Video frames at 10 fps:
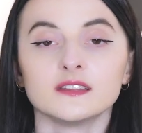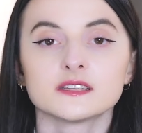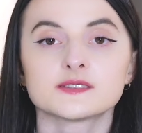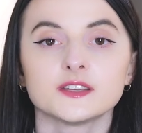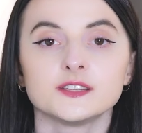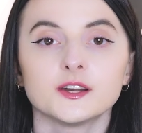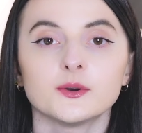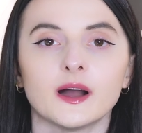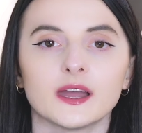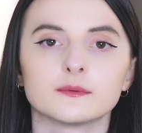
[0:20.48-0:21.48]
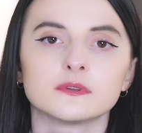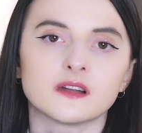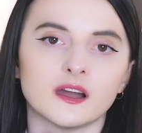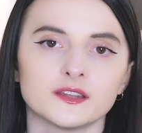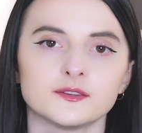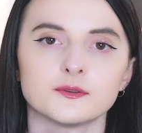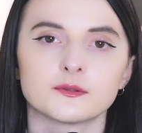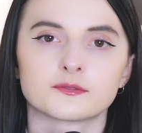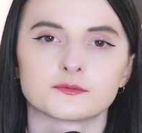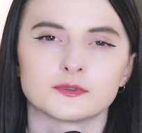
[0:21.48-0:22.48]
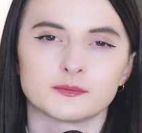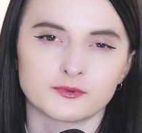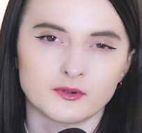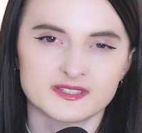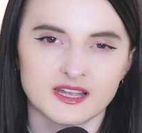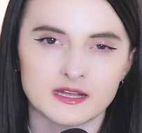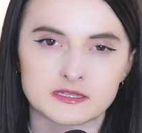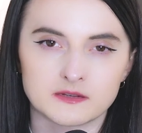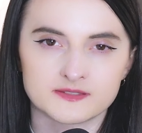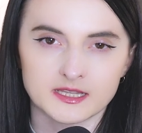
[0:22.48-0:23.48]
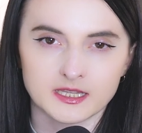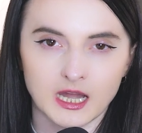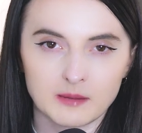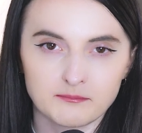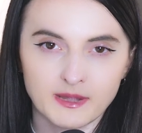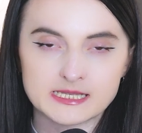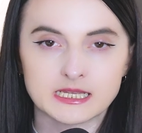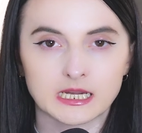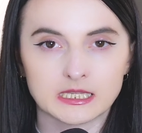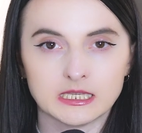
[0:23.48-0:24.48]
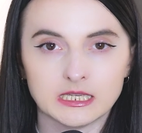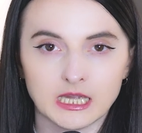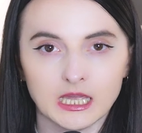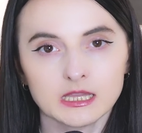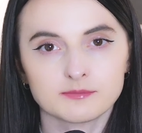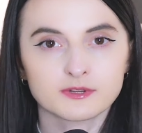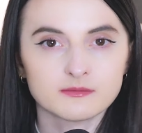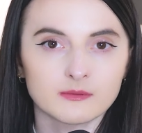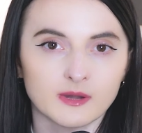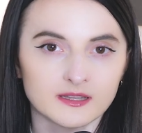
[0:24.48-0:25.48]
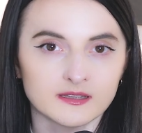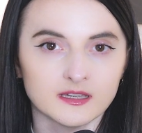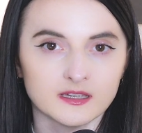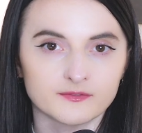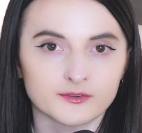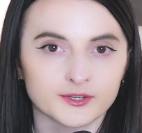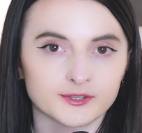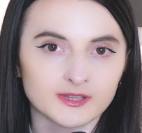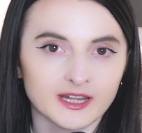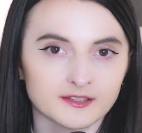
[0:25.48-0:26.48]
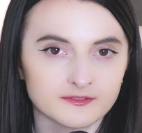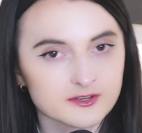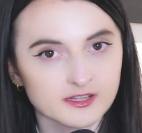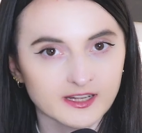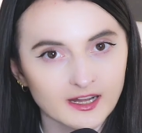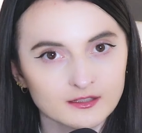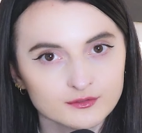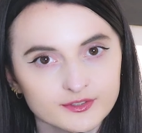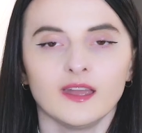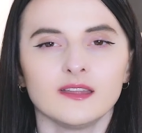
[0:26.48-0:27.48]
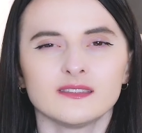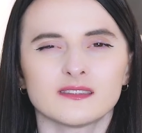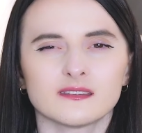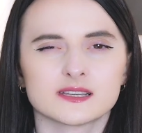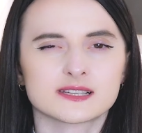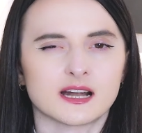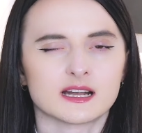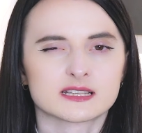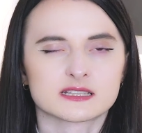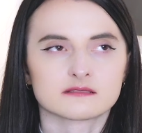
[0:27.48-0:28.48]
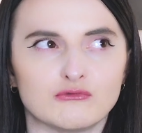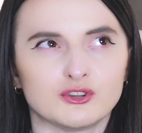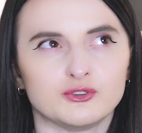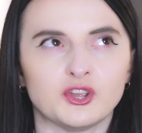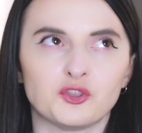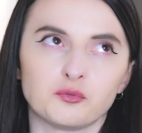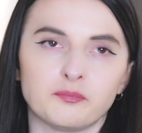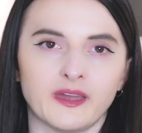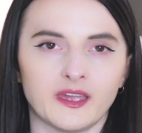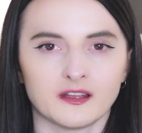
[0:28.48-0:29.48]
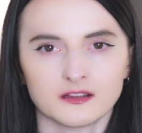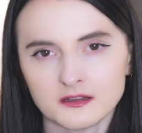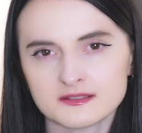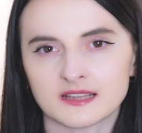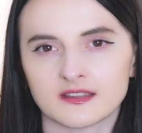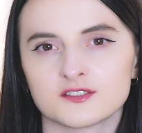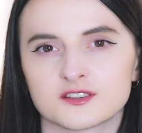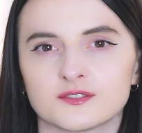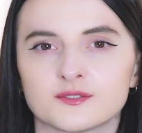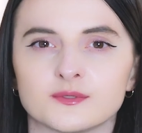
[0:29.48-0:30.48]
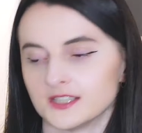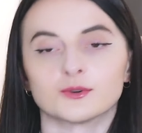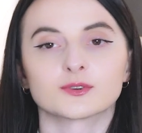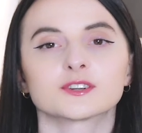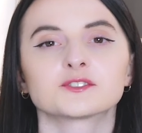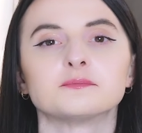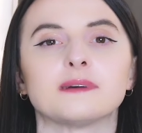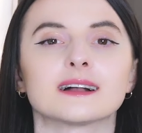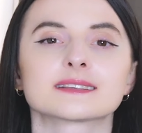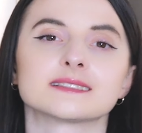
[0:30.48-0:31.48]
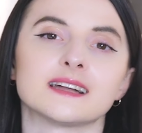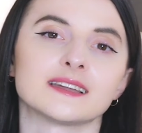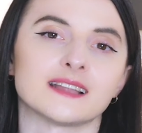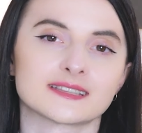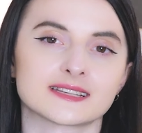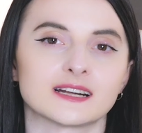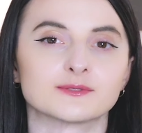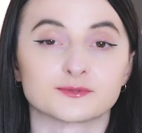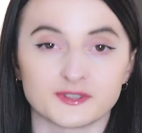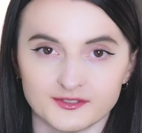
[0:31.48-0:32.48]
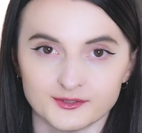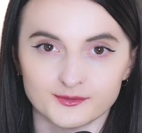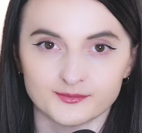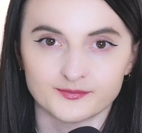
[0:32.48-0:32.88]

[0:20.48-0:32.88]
In this video, I will guide you through the process of setting up basic ID and premium ID for your Line official account and discuss what you need to pay close attention to to in order to pass line ads account review.